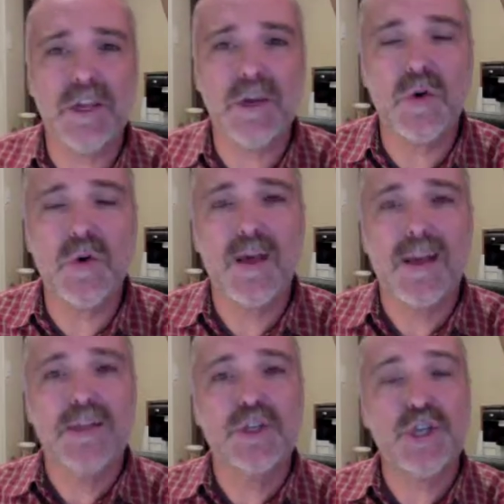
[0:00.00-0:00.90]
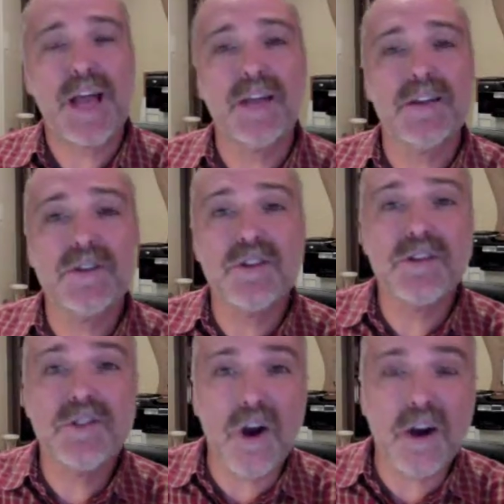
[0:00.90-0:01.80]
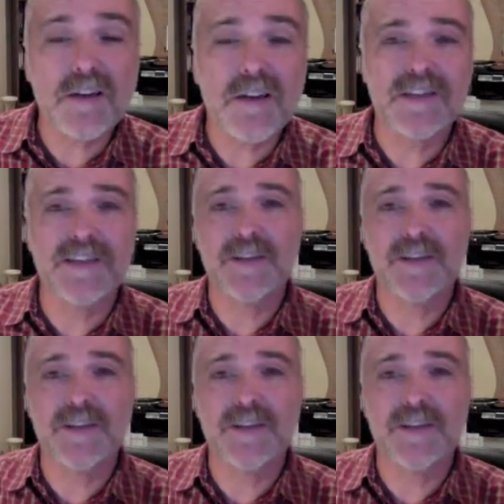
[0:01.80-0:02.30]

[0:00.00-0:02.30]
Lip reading: You challenge the darkness.